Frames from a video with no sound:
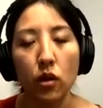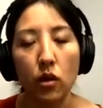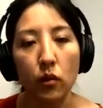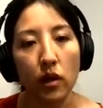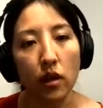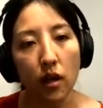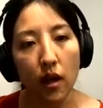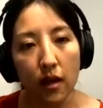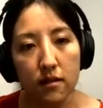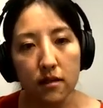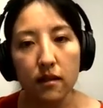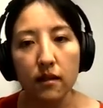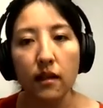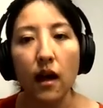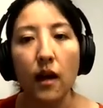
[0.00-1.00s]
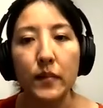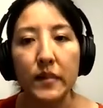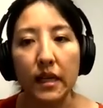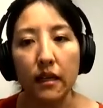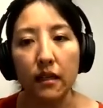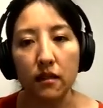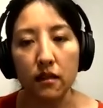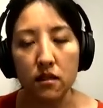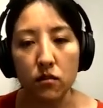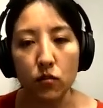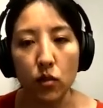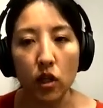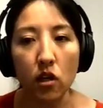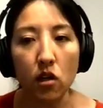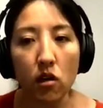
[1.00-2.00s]
So where we're constantly updating
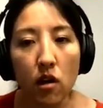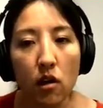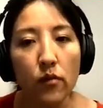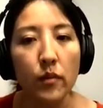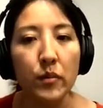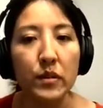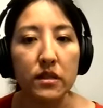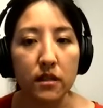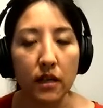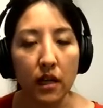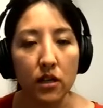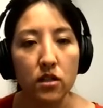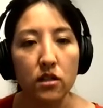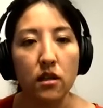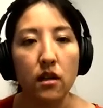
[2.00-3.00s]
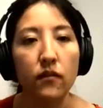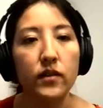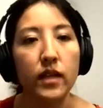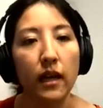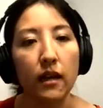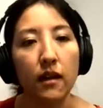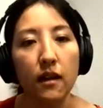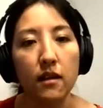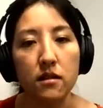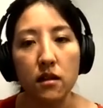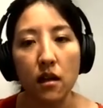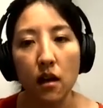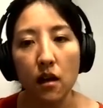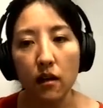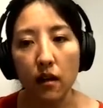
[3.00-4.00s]
this recurrent representation of data
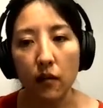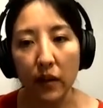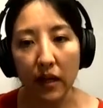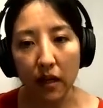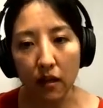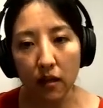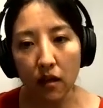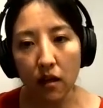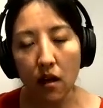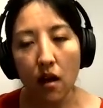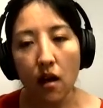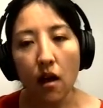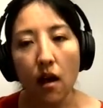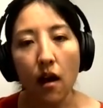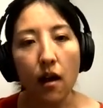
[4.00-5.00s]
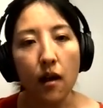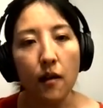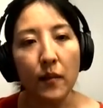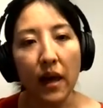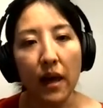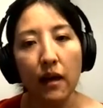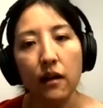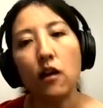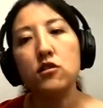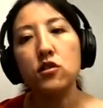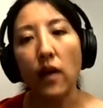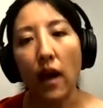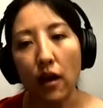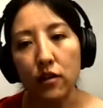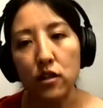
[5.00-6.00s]
that's coming in, and
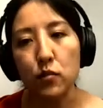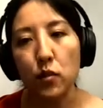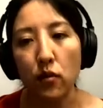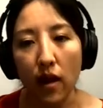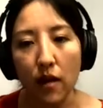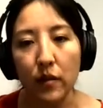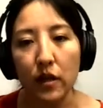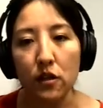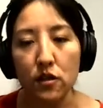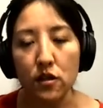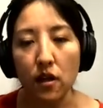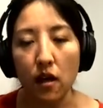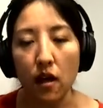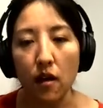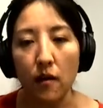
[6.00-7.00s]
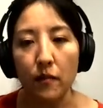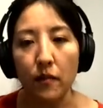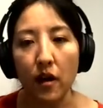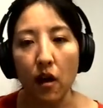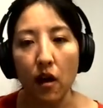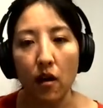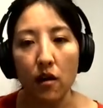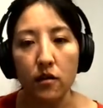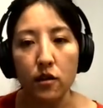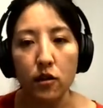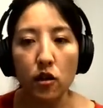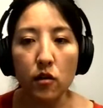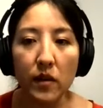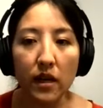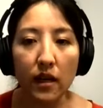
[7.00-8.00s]
also how these parameters
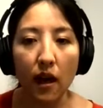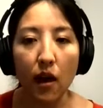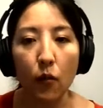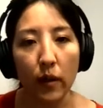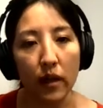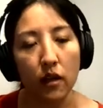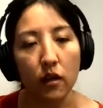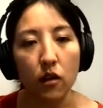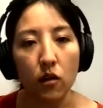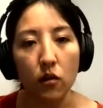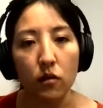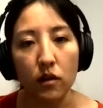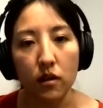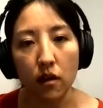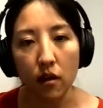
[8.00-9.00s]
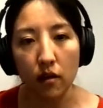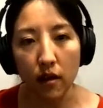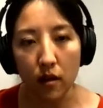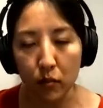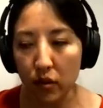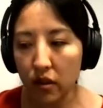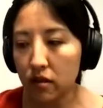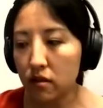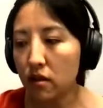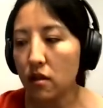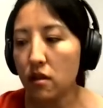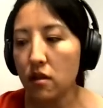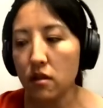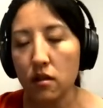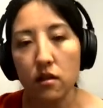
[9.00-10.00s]
are determining how we encode our
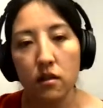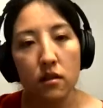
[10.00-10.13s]
input.